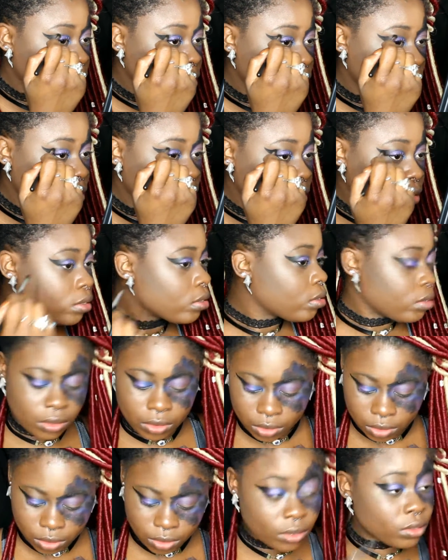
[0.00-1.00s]
I'm also going to take
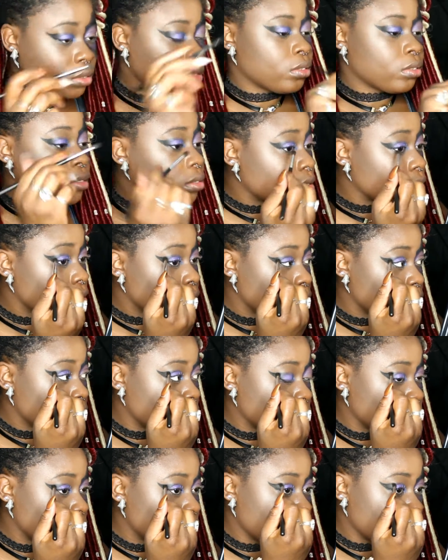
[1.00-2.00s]
the liner
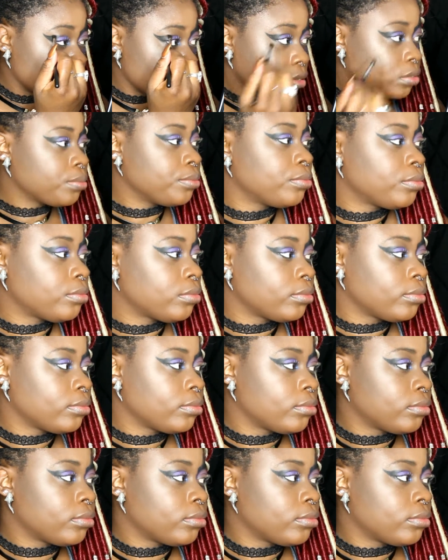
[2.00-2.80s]
down to the